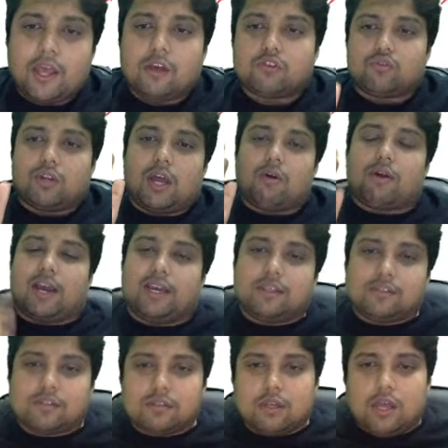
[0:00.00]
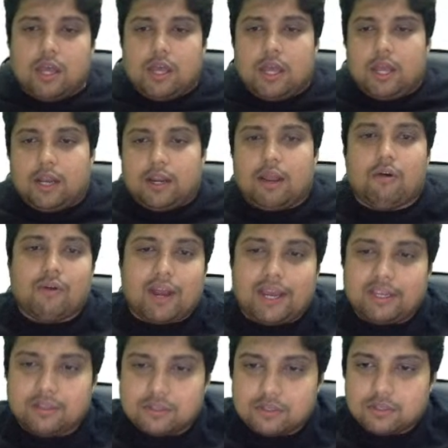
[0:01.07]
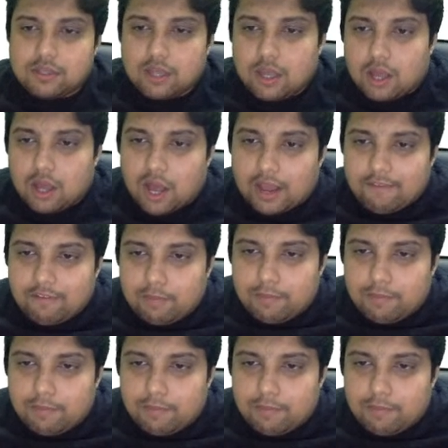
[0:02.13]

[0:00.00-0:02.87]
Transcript: So now guys, I will